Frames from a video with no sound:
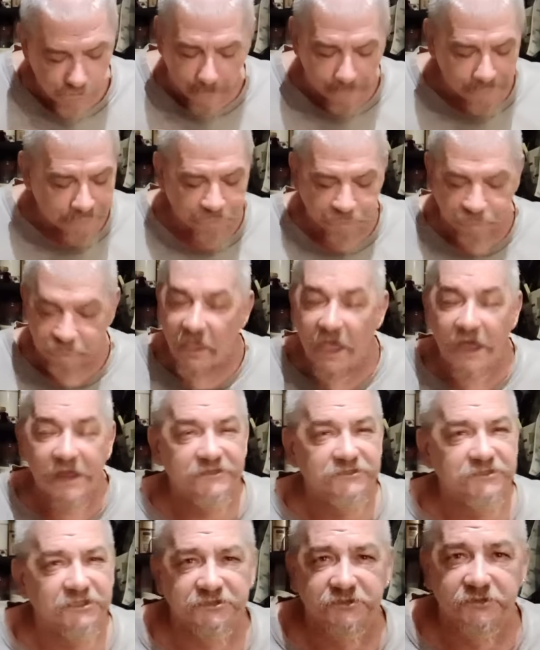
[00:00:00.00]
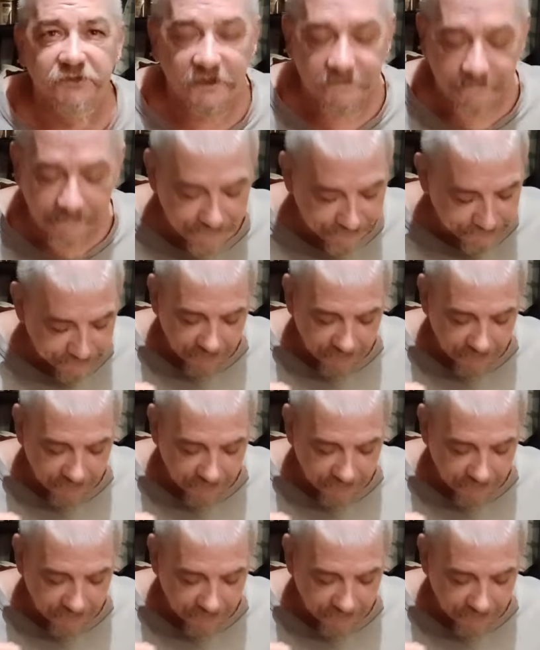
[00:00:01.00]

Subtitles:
That is just good.